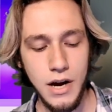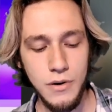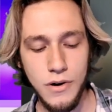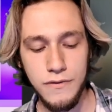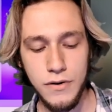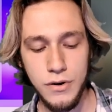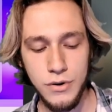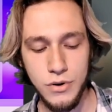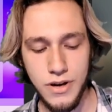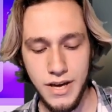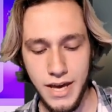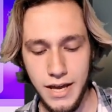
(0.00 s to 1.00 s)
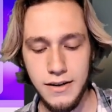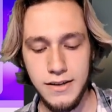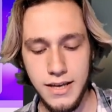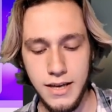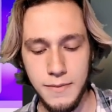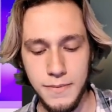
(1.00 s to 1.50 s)
However, you
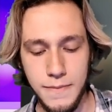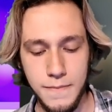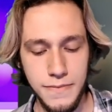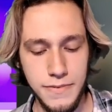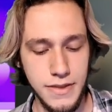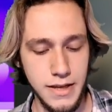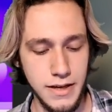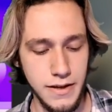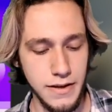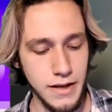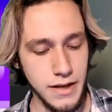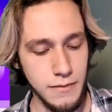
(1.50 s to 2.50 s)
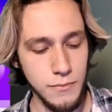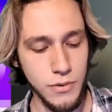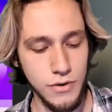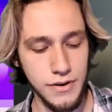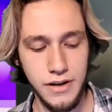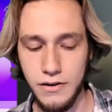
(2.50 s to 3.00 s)
can keep the
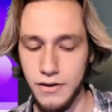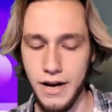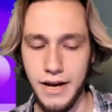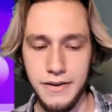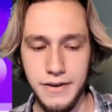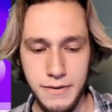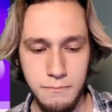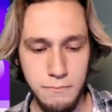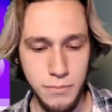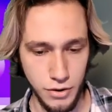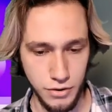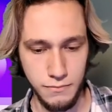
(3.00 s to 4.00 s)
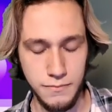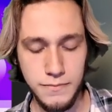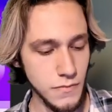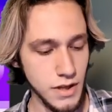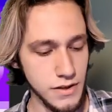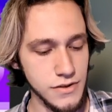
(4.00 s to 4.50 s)
border at the bottom.
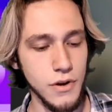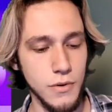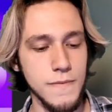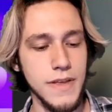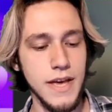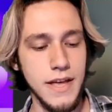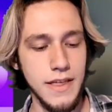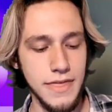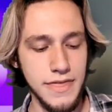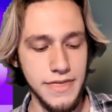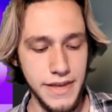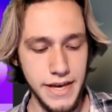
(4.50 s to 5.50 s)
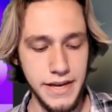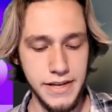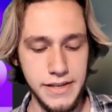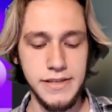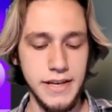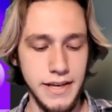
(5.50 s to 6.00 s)
So
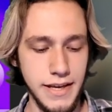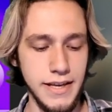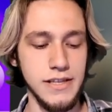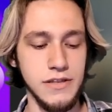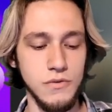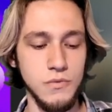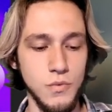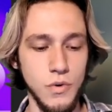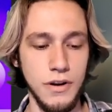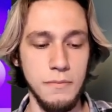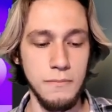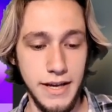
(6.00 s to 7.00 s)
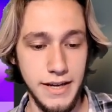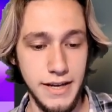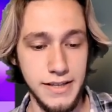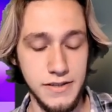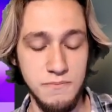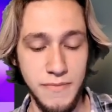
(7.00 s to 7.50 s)
this is what
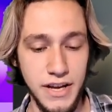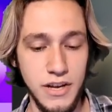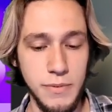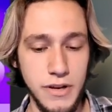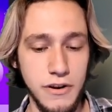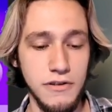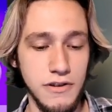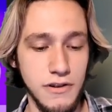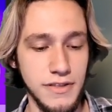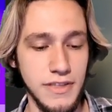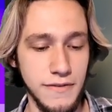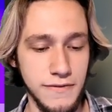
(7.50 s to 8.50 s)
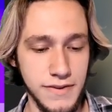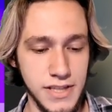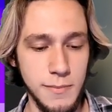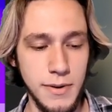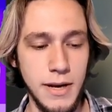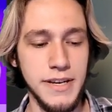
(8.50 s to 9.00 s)
is my opinion on the
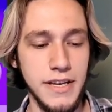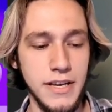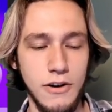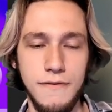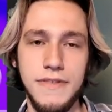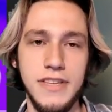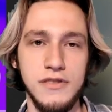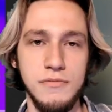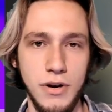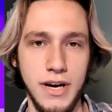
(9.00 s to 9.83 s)
feasibility of this